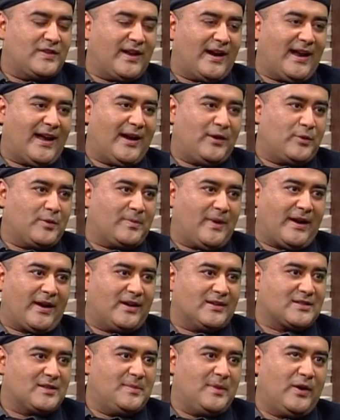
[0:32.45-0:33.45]
that I had with my
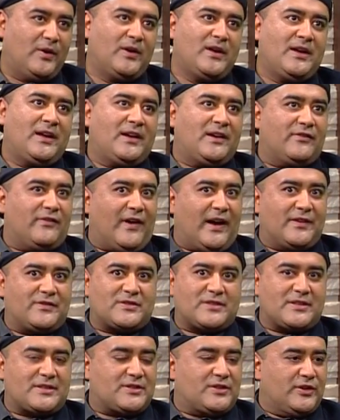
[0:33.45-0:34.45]
cousin about five,
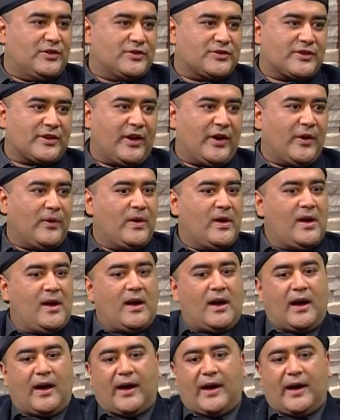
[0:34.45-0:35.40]
six years ago mm-hmm.